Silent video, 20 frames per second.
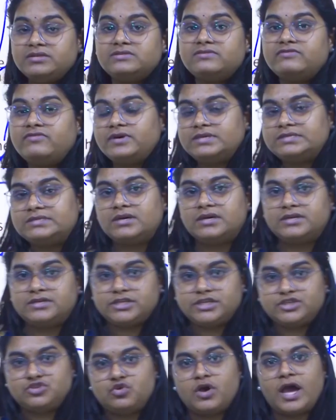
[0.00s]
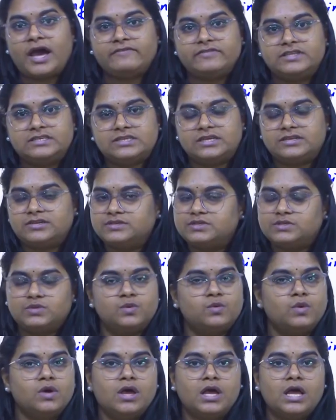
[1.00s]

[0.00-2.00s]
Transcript: is the first country to have the sunrise. No,